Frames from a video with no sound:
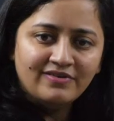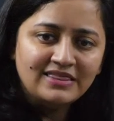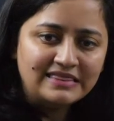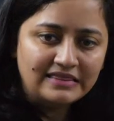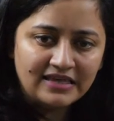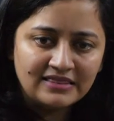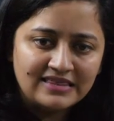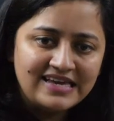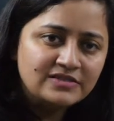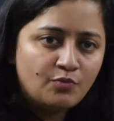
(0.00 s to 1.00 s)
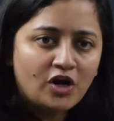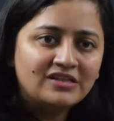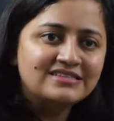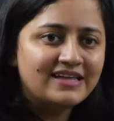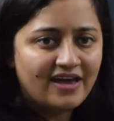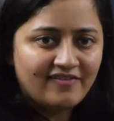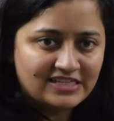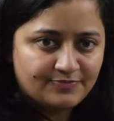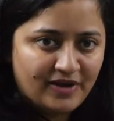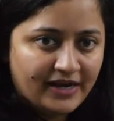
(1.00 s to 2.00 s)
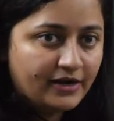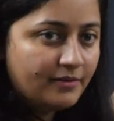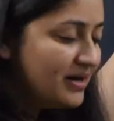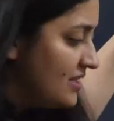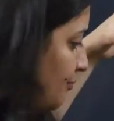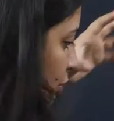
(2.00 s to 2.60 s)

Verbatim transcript: even in these models they have explained it. But the